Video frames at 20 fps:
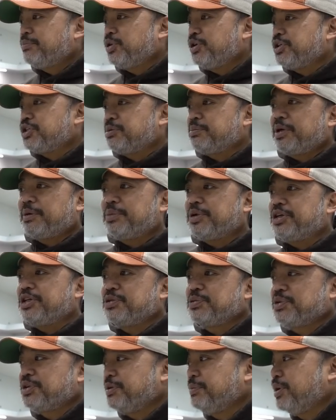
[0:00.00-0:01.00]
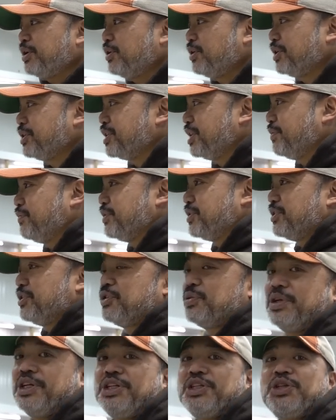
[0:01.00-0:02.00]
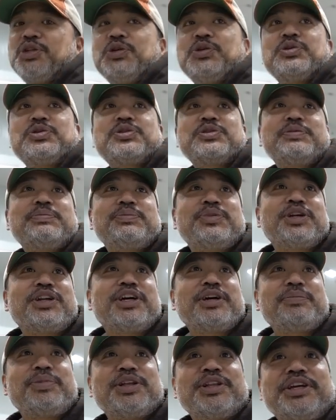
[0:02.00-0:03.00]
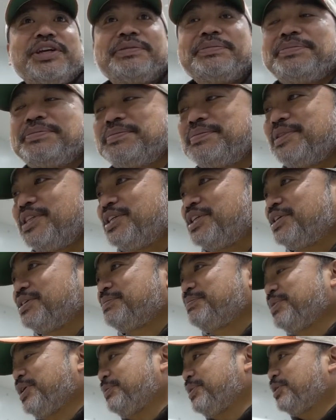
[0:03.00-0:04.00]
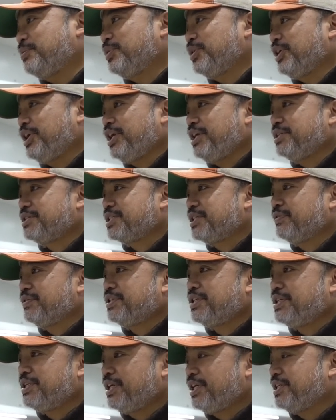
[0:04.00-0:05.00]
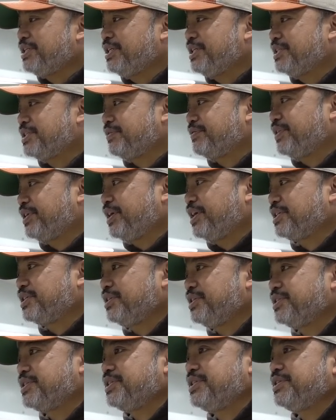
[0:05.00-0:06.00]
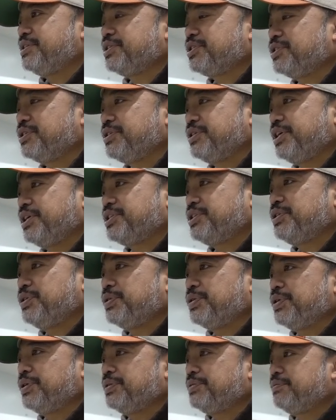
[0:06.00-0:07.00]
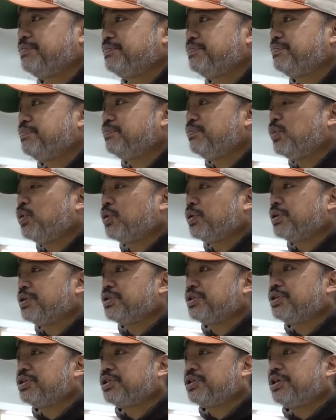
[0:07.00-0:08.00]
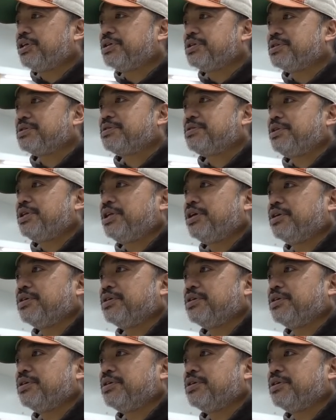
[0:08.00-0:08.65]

pretty sure my buddies would give me a hard time for the 22s, but I'll be like, you know, maybe I'll put 17, 18s if I actually see the truck actually going more onto the trails, you know.